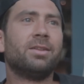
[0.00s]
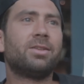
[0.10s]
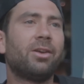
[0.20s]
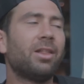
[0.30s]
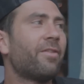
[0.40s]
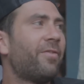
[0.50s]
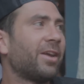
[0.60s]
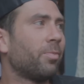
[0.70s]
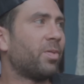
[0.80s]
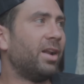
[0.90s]
So they're like
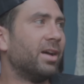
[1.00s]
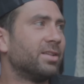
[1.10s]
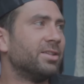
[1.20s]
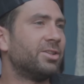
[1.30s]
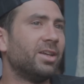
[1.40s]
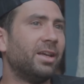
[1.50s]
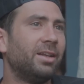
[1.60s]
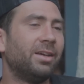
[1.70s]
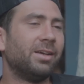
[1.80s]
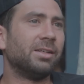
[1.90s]
fingerprinting us and
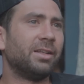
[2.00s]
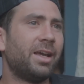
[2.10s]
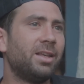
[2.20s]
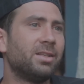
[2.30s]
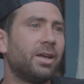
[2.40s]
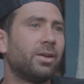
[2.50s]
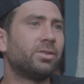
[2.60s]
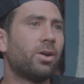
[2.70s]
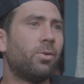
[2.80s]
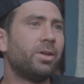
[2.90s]
shit, and the lady's
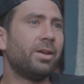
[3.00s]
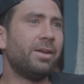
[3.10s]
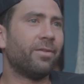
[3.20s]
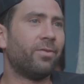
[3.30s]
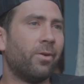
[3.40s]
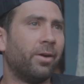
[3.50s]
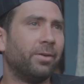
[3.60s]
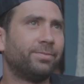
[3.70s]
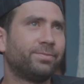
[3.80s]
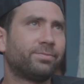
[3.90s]
like, "So what are you in here for?"